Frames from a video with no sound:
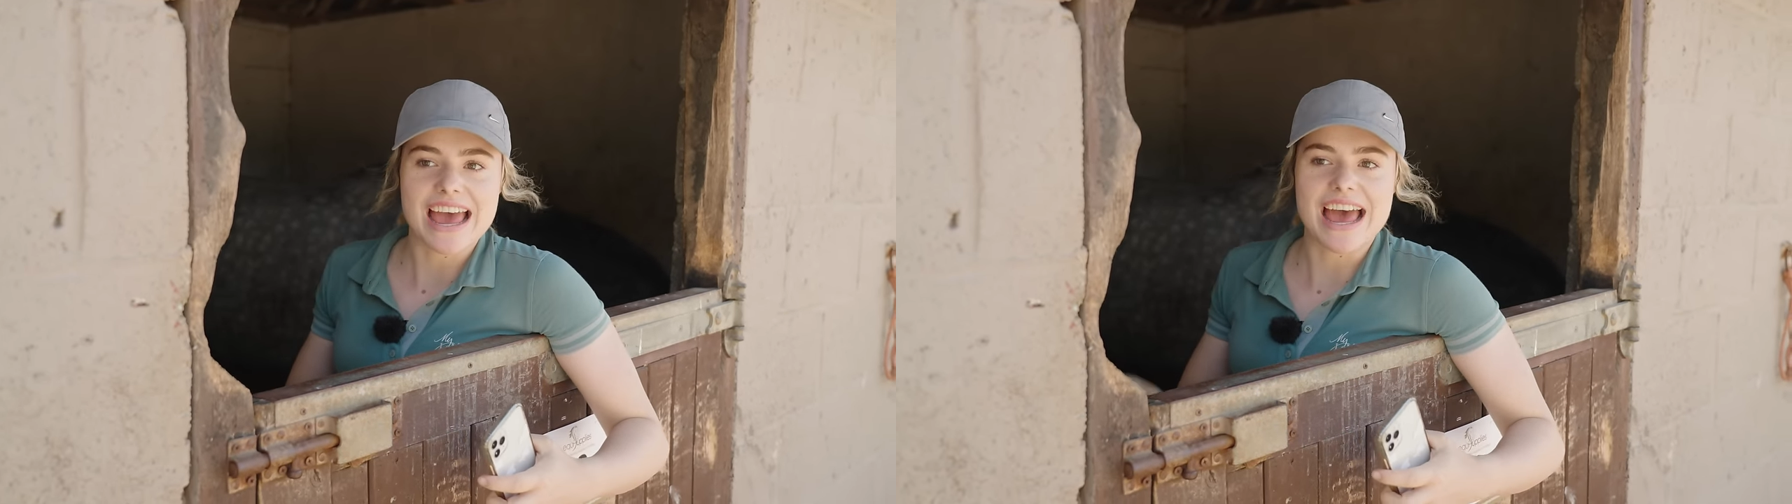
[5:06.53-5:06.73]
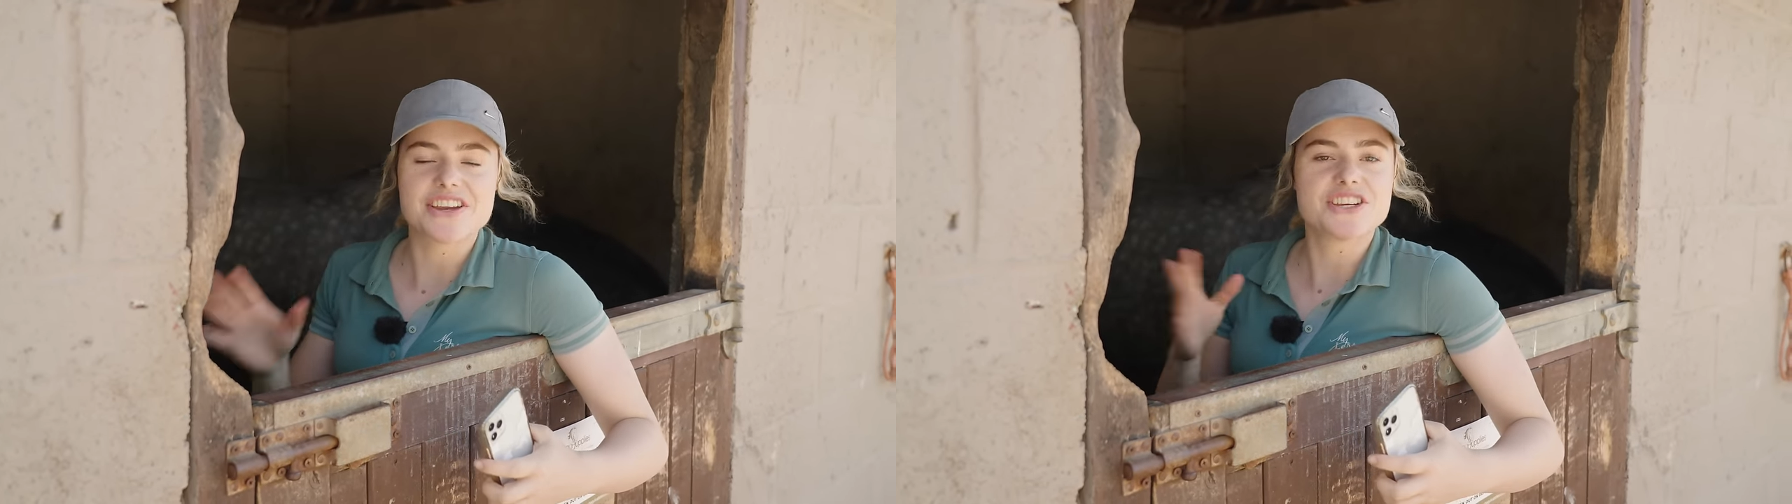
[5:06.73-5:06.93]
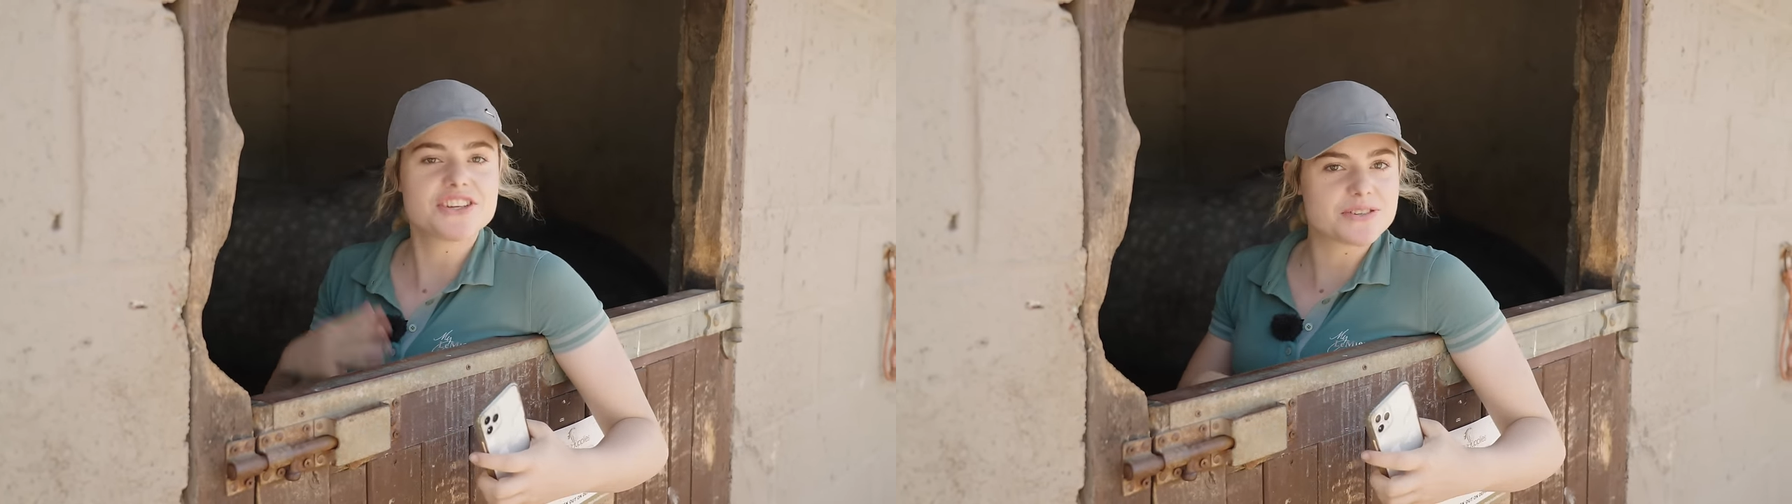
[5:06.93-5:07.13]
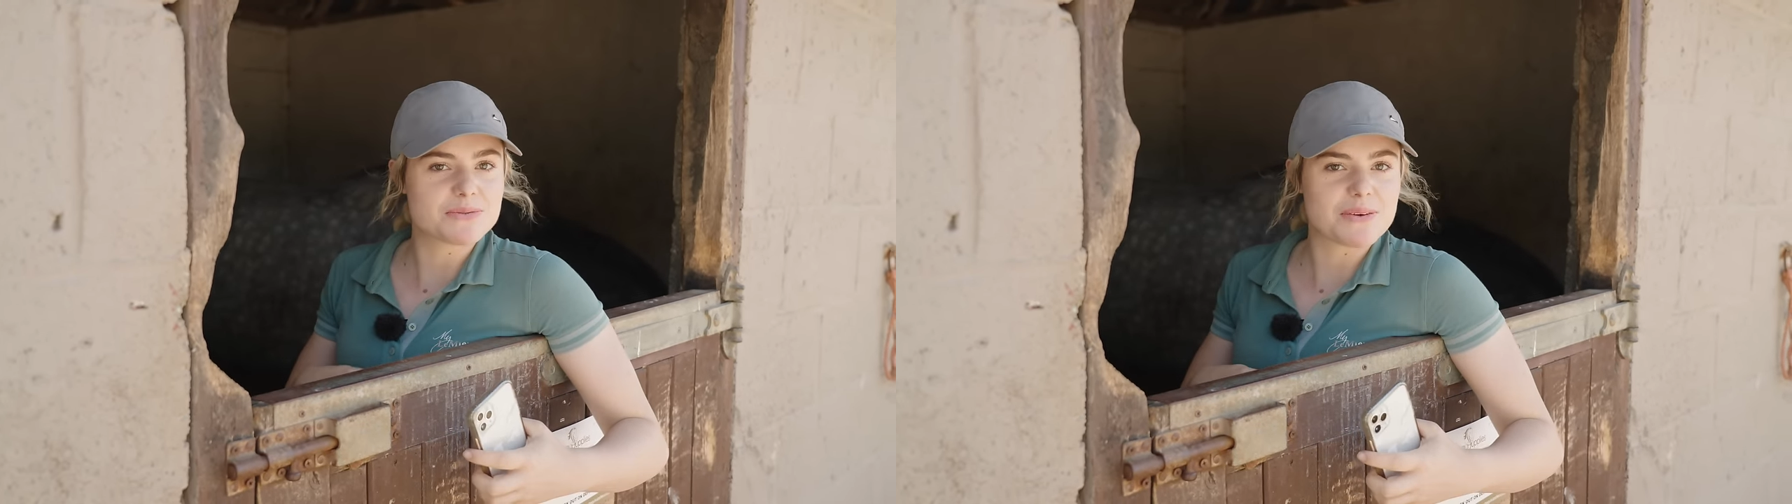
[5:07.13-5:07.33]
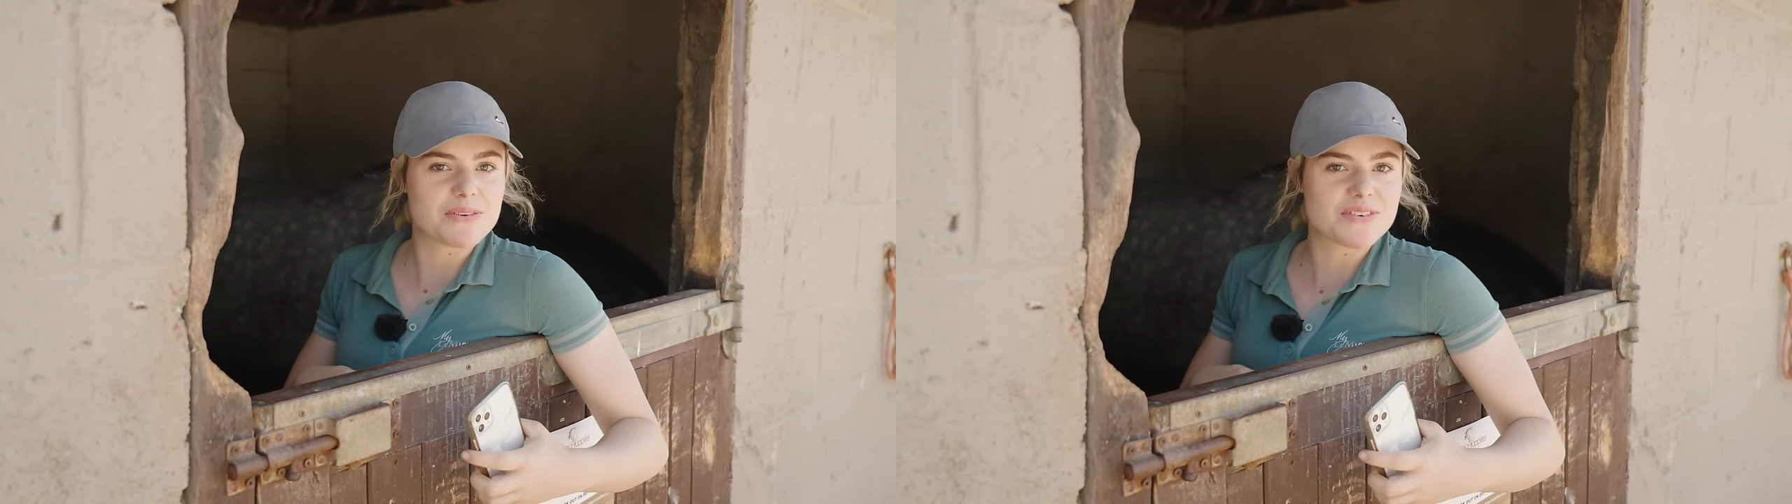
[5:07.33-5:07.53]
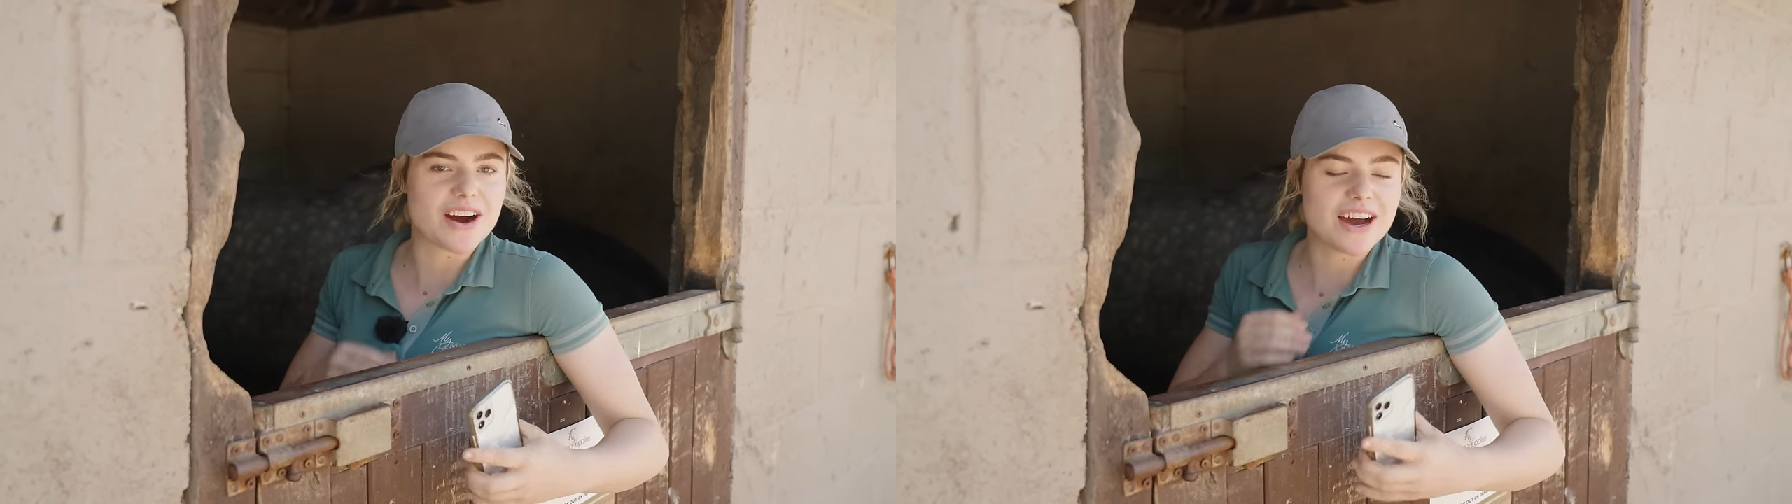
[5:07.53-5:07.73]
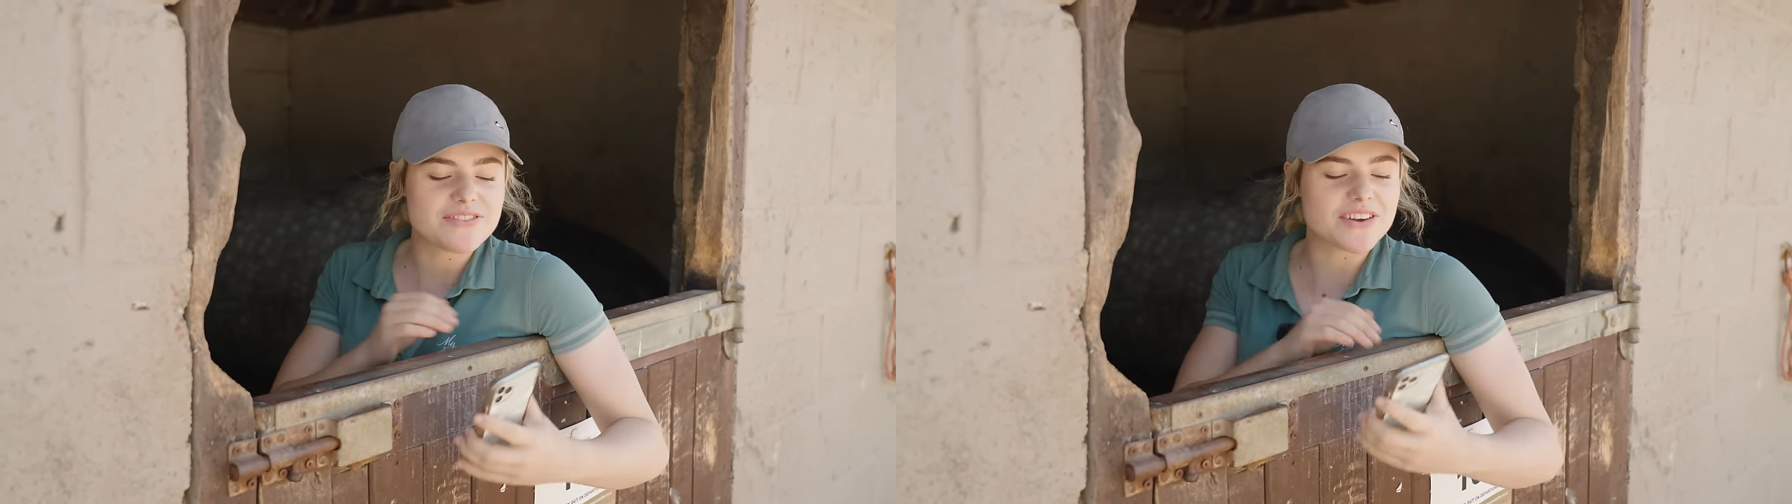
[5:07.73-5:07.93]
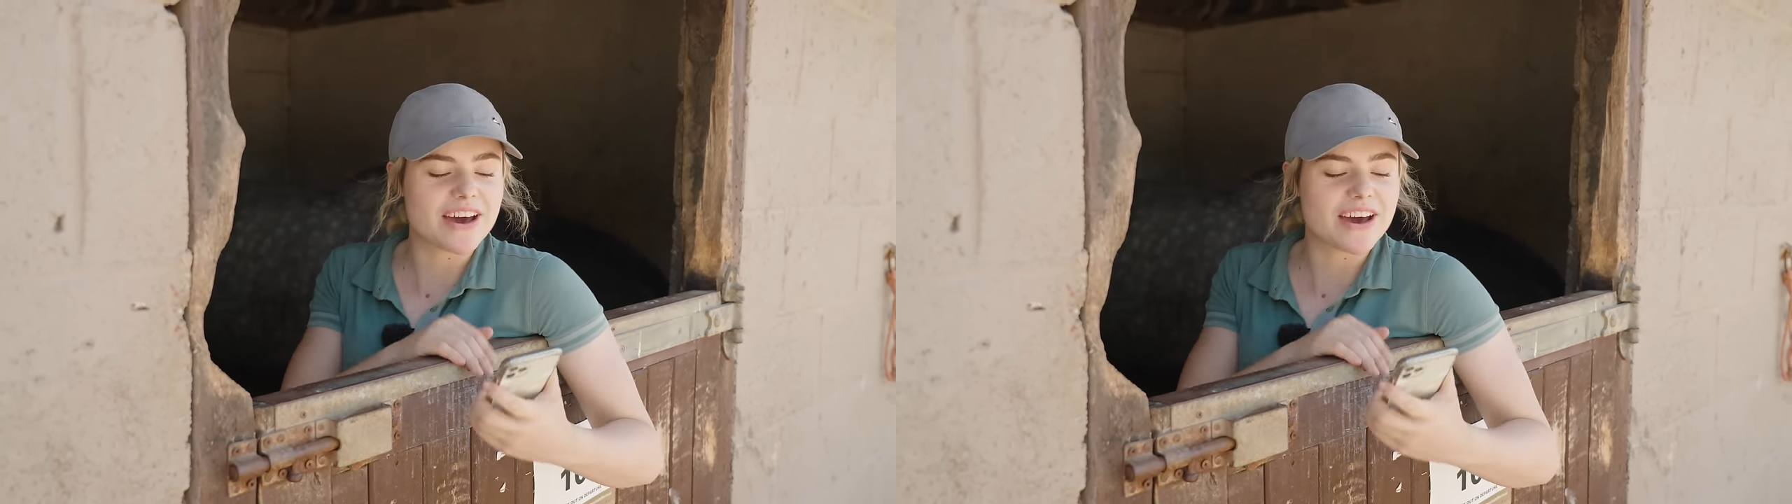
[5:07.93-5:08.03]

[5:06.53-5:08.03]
And just as we've arrived,